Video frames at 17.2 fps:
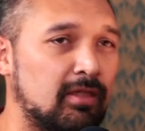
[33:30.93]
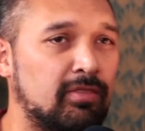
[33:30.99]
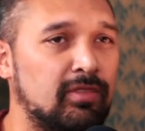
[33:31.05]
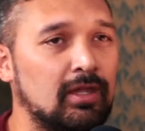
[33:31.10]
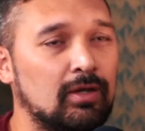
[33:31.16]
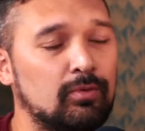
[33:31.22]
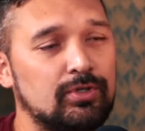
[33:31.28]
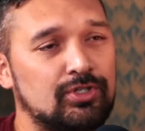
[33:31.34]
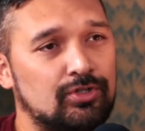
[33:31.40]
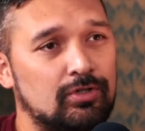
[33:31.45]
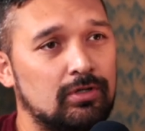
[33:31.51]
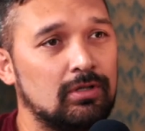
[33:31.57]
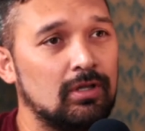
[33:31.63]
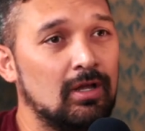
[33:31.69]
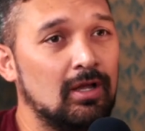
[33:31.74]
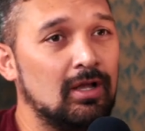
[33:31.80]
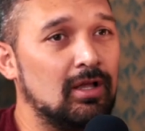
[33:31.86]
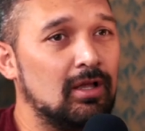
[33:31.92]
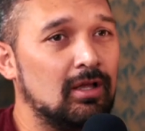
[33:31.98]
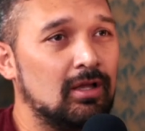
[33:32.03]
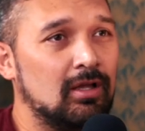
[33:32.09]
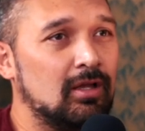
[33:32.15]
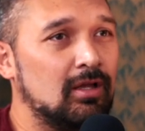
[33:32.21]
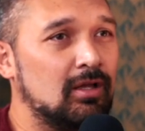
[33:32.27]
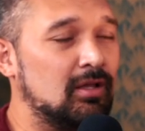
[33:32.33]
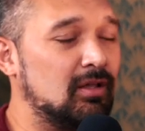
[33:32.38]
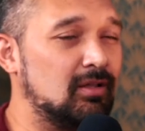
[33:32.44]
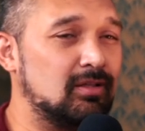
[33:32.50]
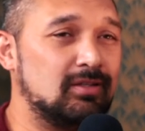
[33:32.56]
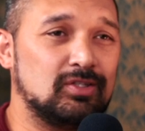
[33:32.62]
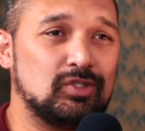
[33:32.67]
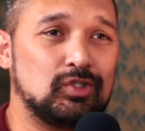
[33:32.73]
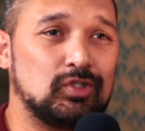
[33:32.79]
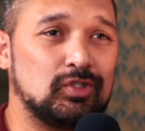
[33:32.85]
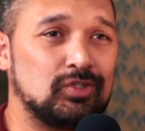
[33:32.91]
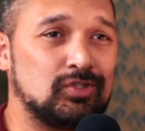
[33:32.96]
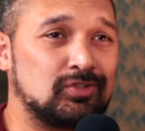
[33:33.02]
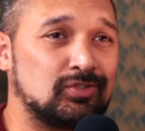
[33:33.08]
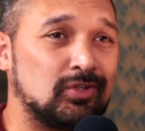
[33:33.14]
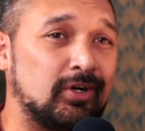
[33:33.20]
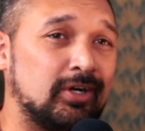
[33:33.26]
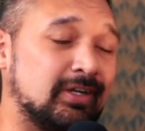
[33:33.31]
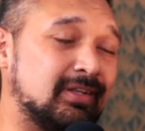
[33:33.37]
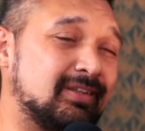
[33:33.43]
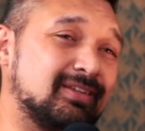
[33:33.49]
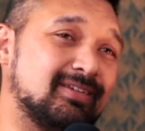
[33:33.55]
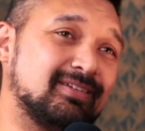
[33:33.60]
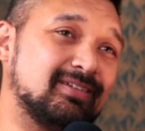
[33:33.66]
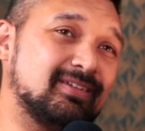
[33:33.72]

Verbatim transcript: I think we should start.